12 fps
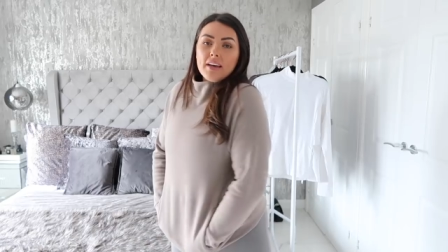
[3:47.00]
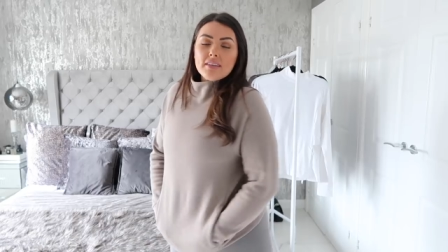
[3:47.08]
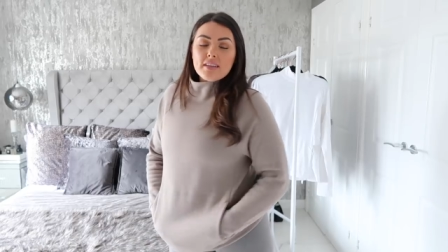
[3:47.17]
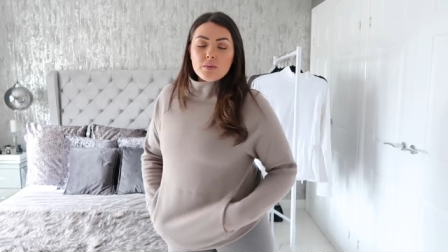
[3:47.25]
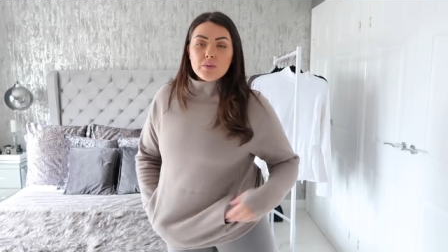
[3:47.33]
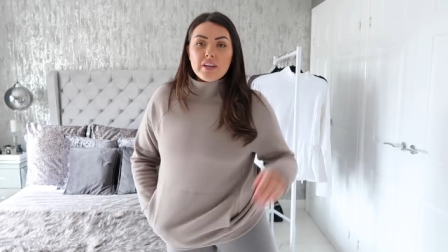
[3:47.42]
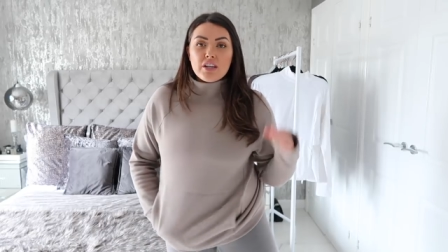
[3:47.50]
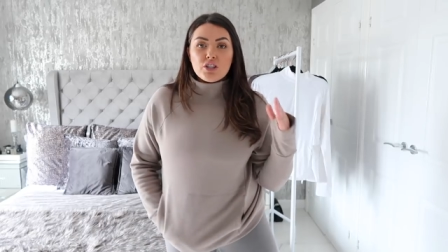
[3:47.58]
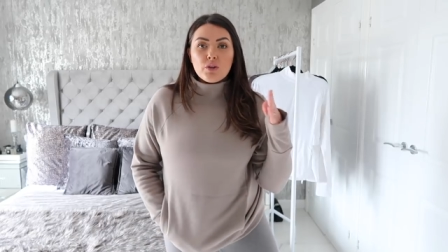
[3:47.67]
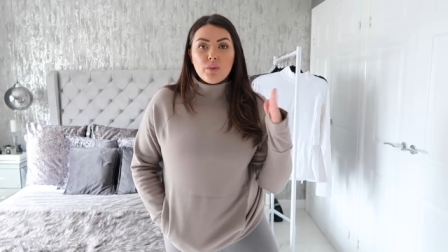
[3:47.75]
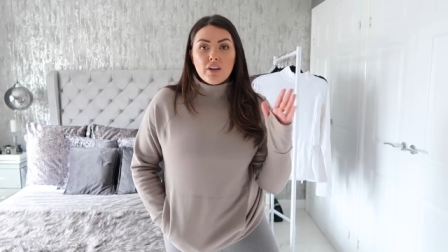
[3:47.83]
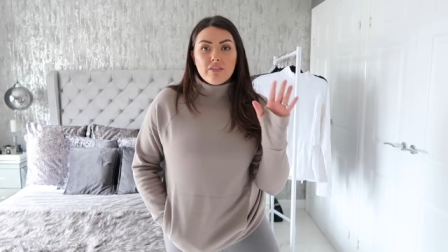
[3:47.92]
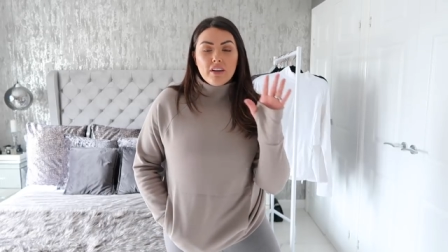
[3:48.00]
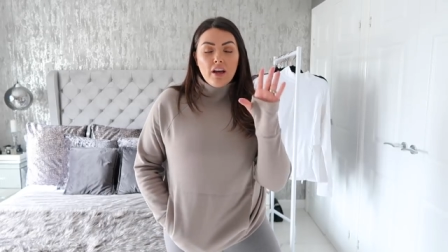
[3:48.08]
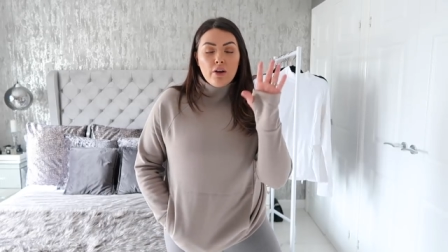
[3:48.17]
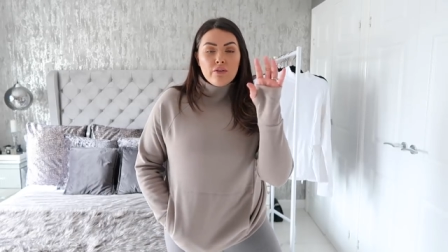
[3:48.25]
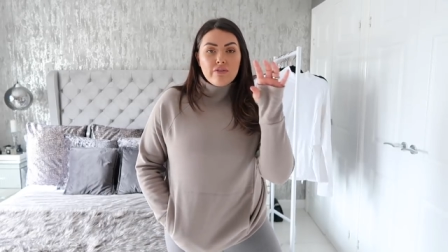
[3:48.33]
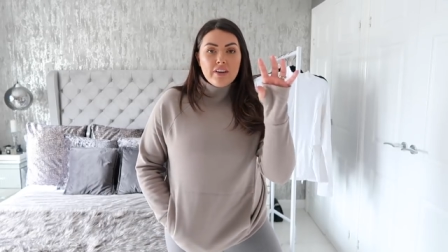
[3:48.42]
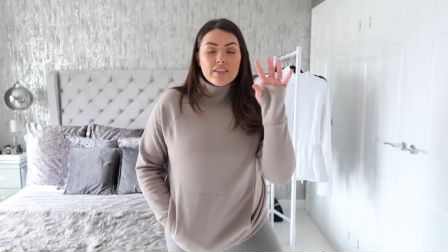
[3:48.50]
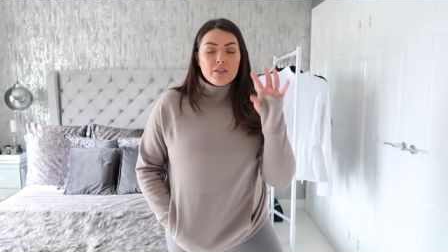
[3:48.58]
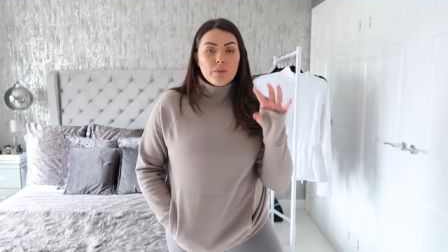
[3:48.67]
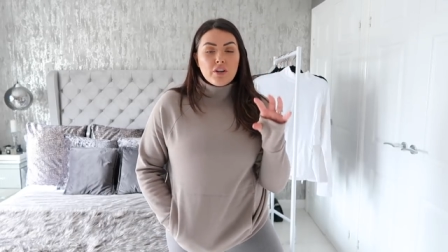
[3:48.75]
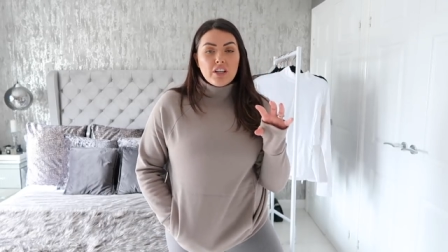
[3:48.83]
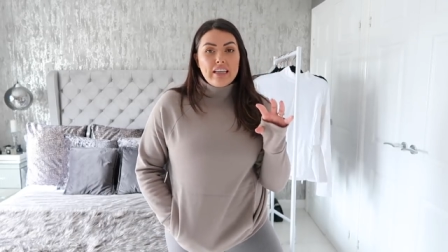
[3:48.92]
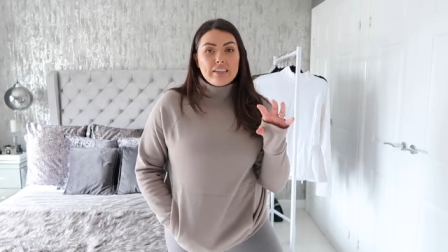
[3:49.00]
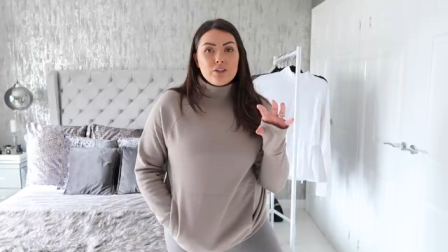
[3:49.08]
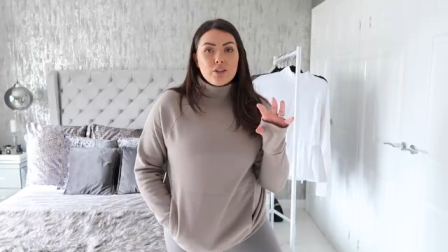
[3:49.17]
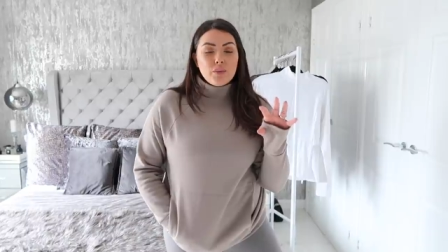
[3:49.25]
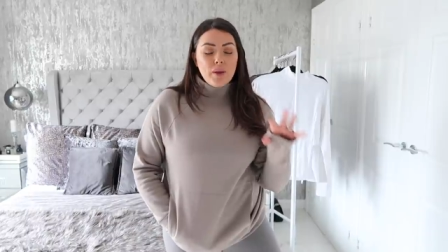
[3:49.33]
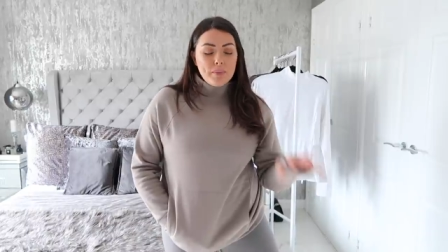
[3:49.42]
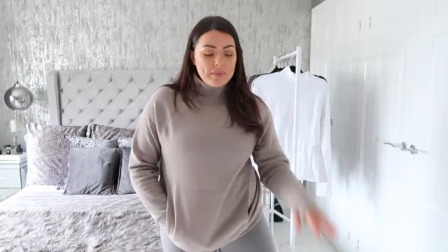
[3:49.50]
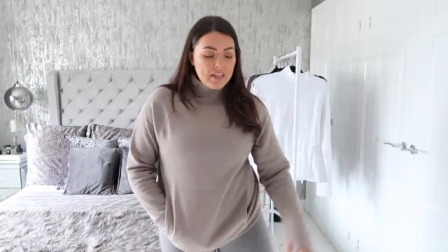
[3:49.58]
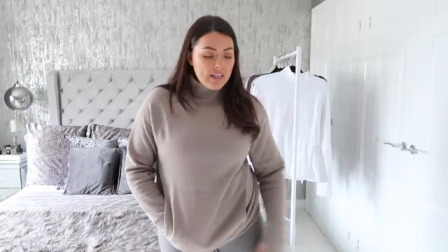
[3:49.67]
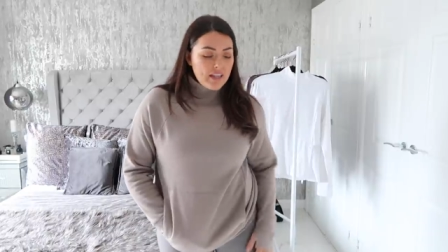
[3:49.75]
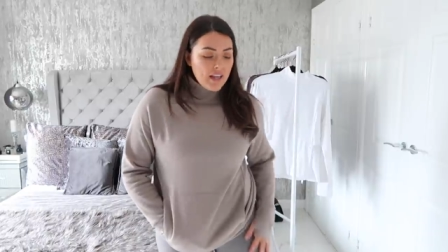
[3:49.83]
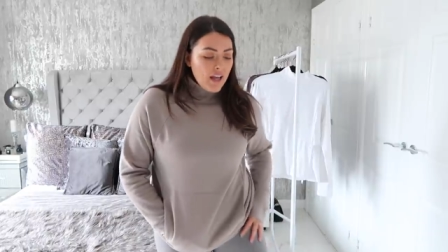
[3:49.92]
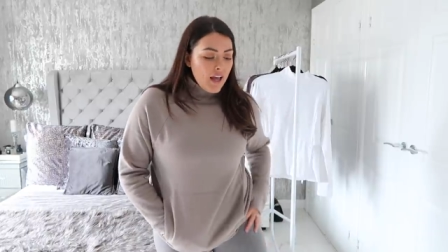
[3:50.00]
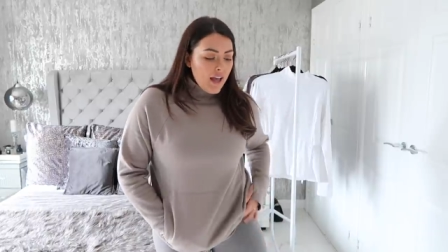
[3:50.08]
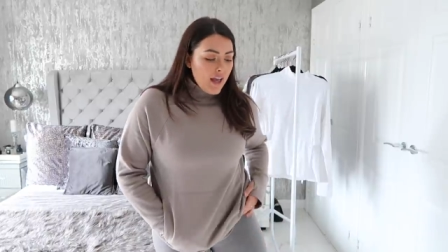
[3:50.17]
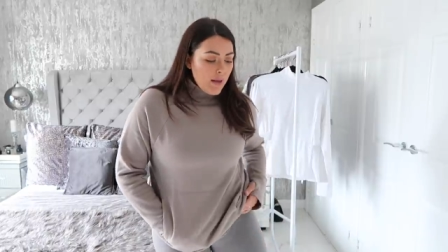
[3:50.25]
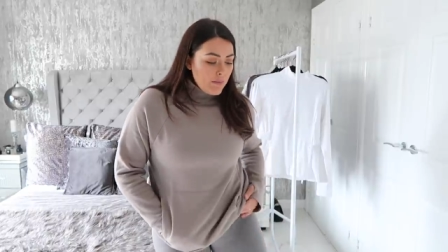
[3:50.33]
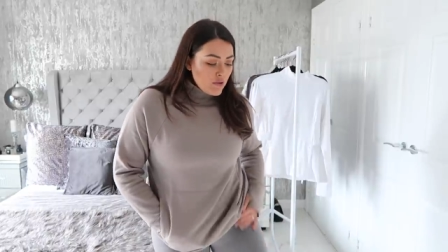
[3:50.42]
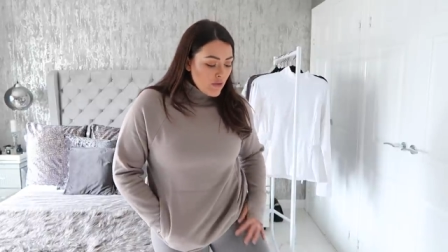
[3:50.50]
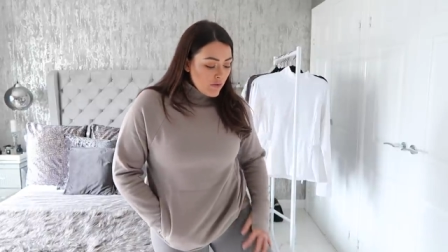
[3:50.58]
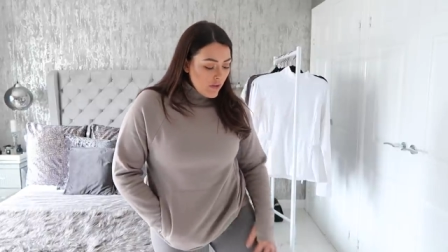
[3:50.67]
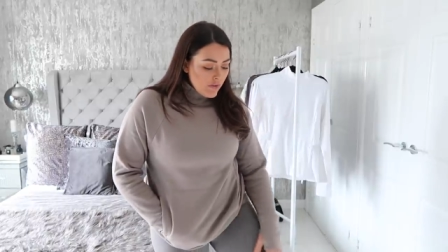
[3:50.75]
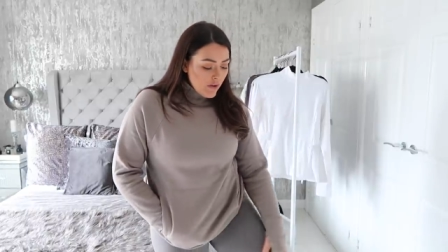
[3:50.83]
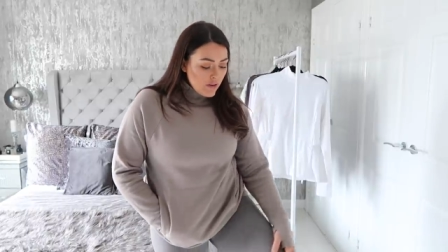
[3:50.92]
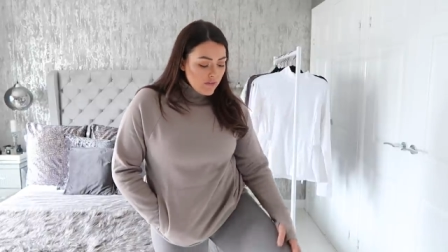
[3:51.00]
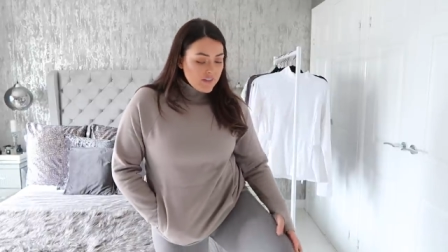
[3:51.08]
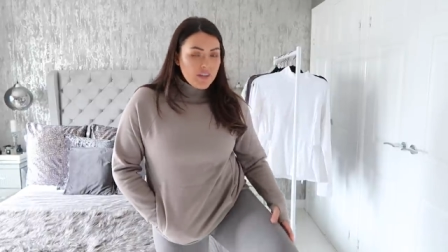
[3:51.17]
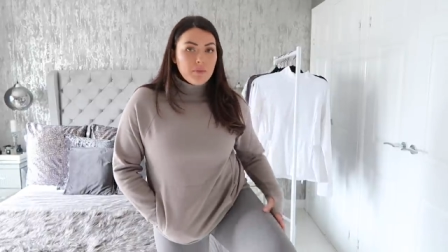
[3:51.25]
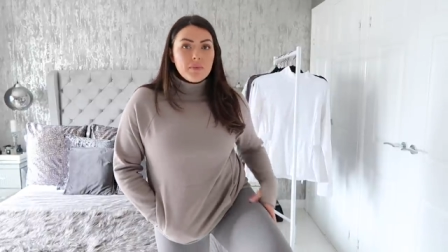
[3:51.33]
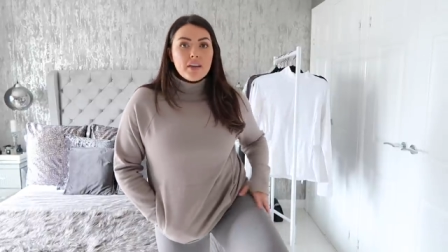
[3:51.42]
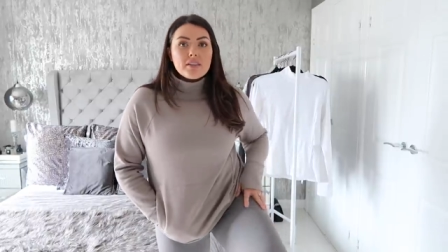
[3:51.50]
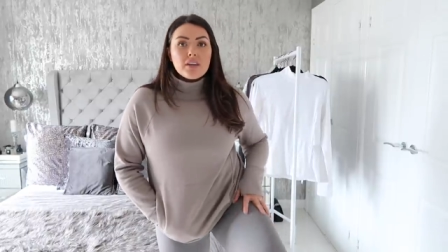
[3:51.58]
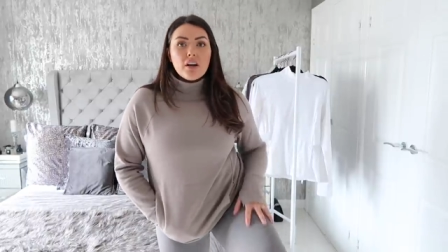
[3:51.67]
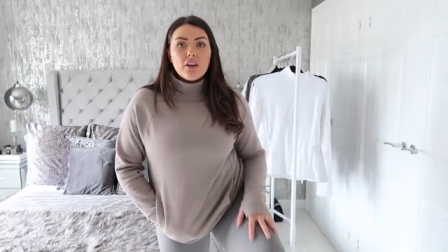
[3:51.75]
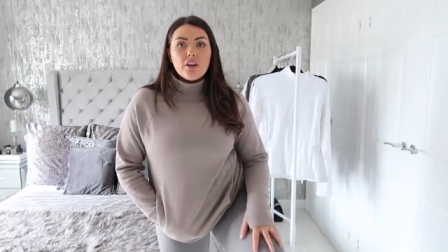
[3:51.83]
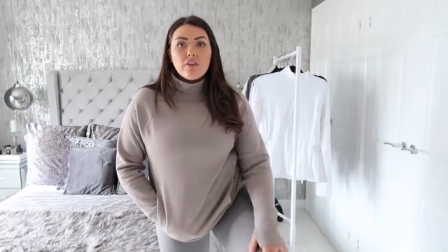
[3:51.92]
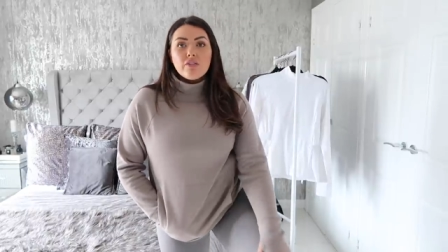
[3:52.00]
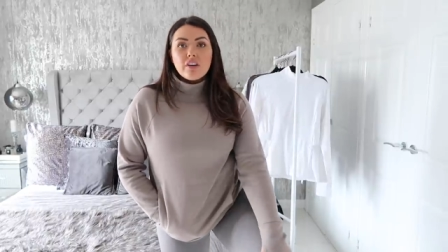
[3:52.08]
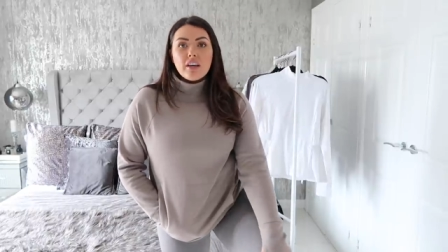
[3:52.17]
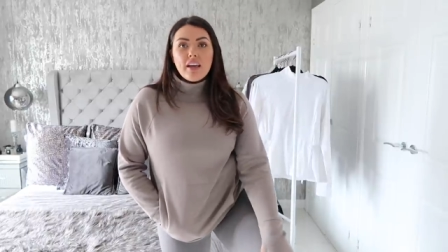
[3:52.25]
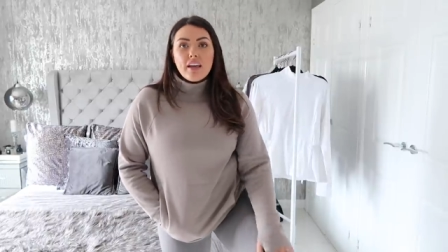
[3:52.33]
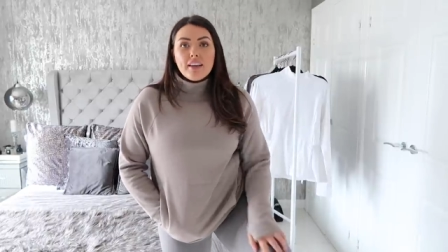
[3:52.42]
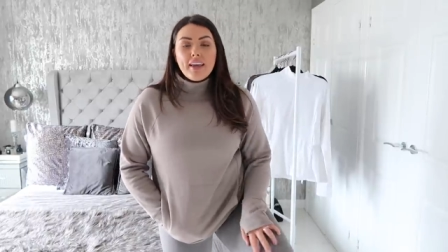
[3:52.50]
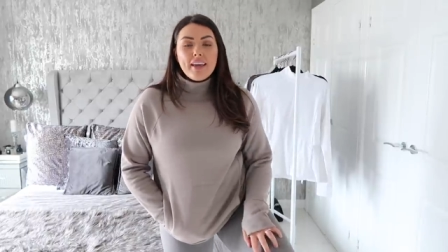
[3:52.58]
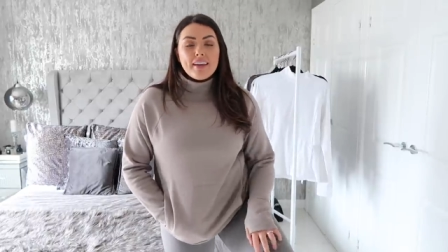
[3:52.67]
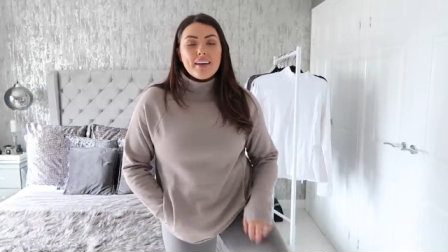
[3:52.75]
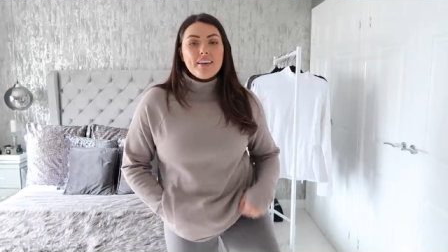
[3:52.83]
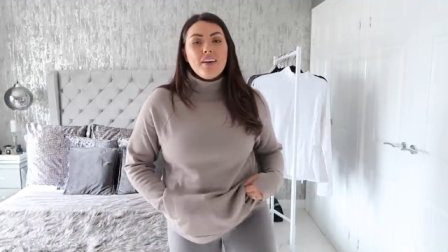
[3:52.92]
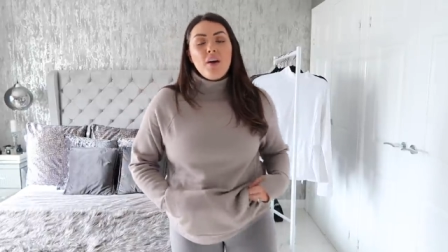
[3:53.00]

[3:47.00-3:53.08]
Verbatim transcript: this. This was actually one of the outfits that were created on the website. Um, so I love how they've teamed this colour of grey legging.